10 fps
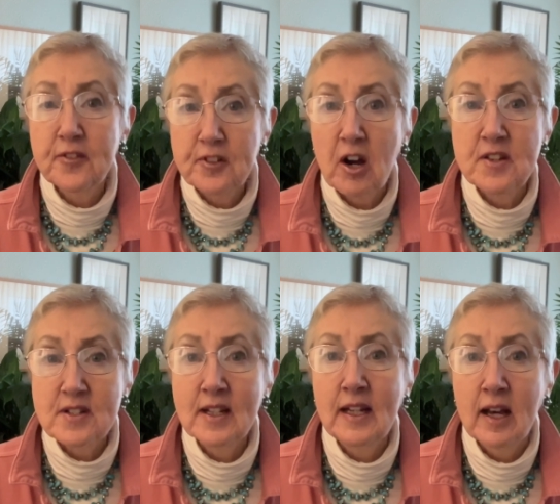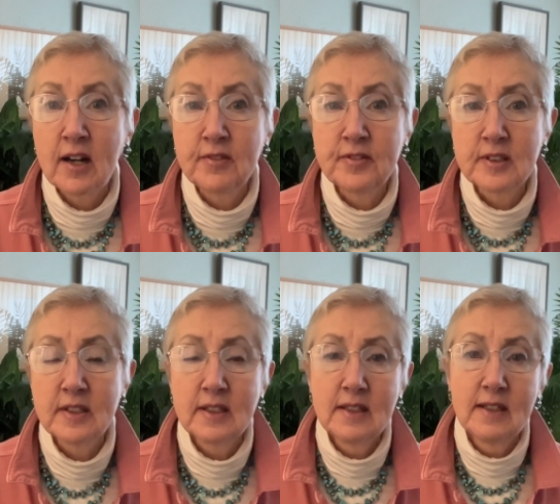of costly love.
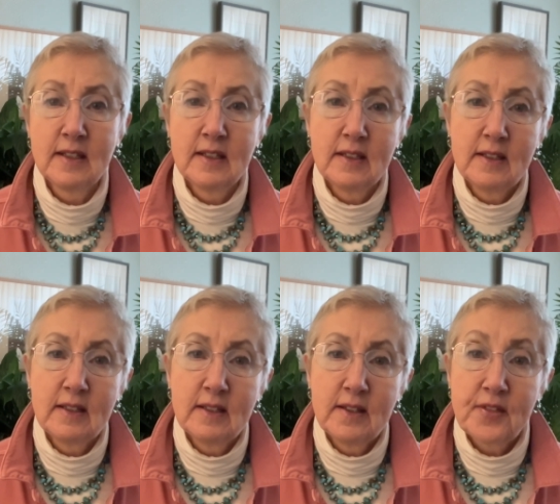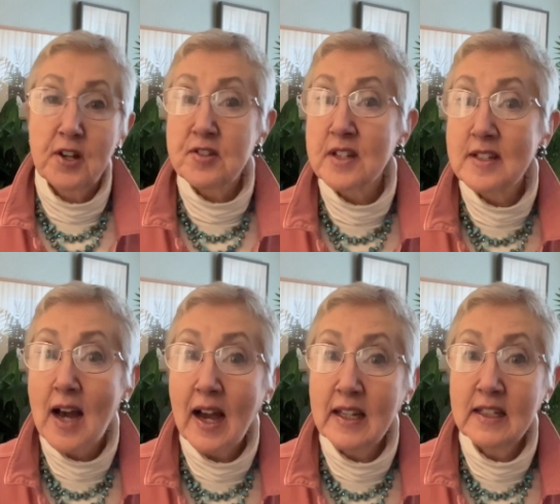There's a
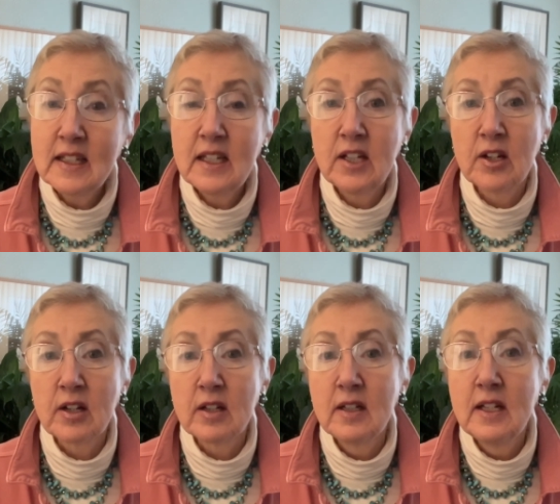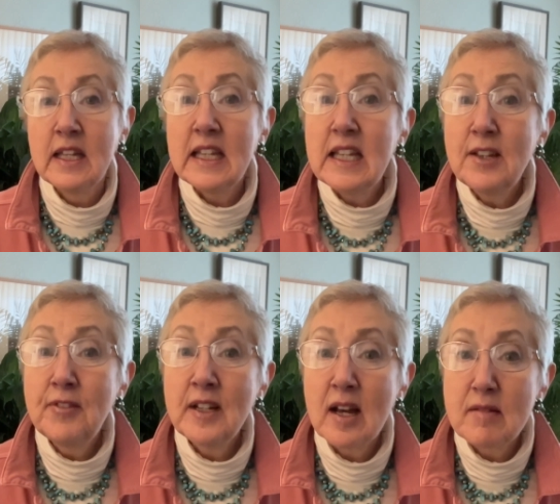dying here,
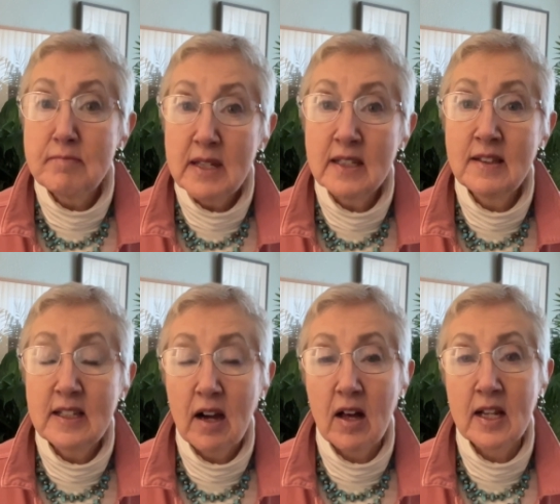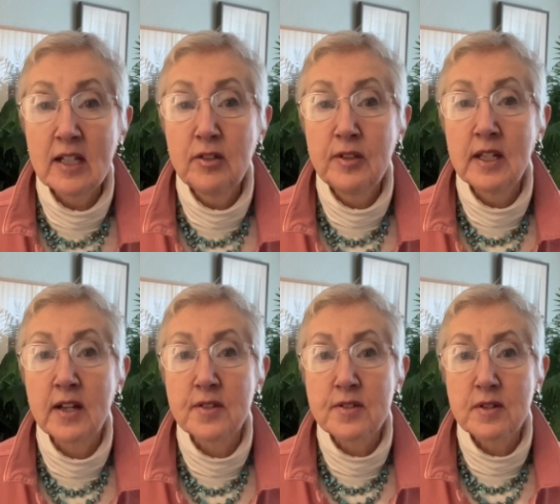even amid the
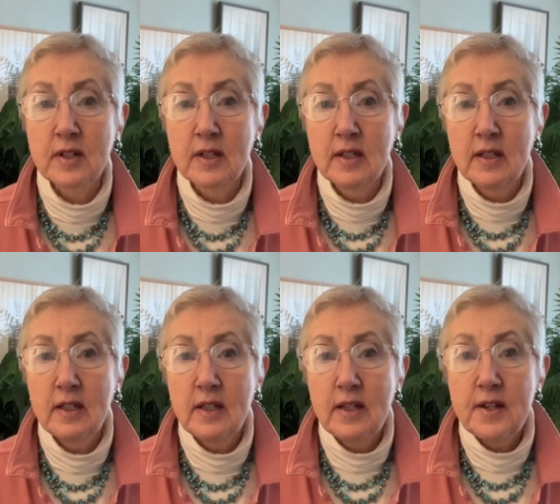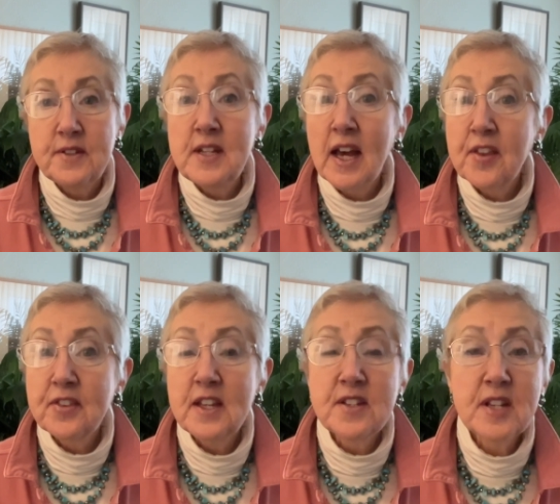Alleluias.
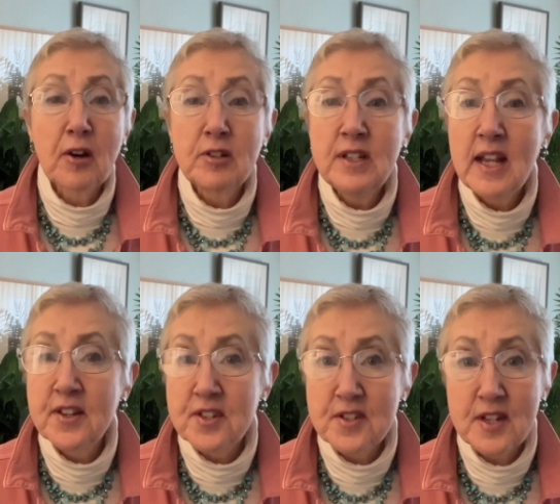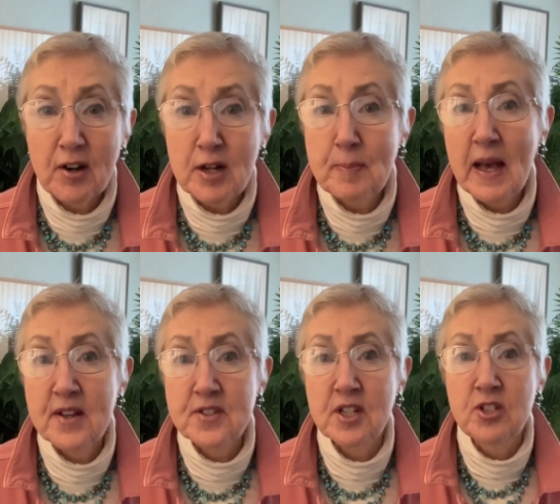Death is our necessary
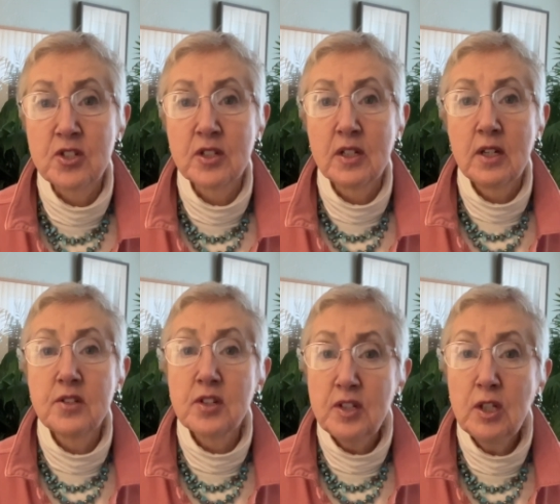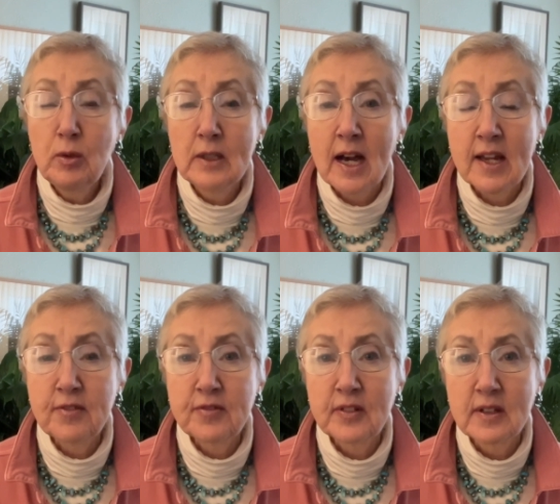passage to new
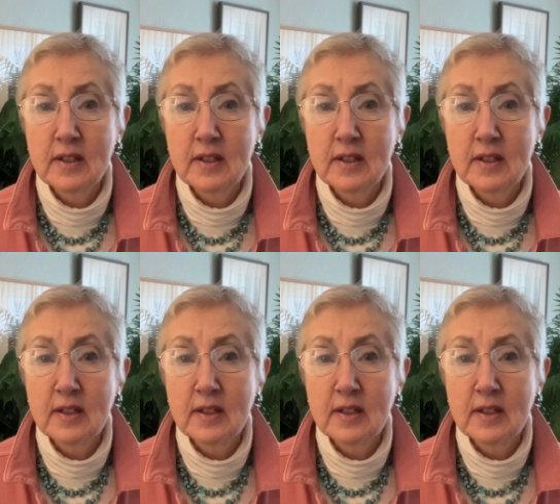life,